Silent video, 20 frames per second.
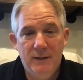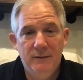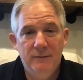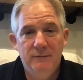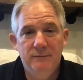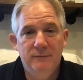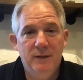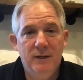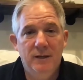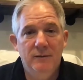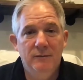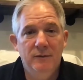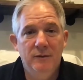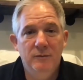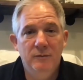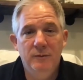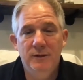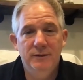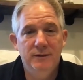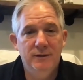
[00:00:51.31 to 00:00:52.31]
I don't
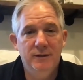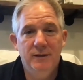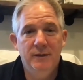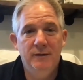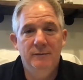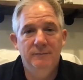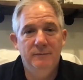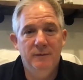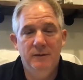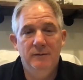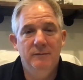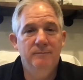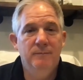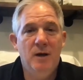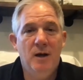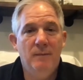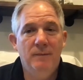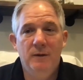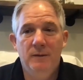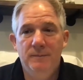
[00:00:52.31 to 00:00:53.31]
know what's going to
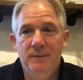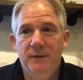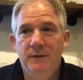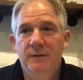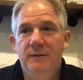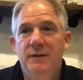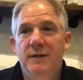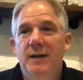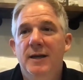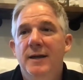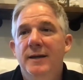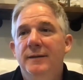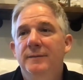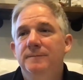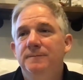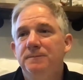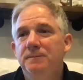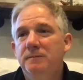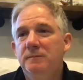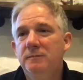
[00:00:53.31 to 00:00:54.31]
pop up here
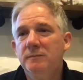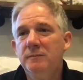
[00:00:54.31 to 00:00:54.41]
today.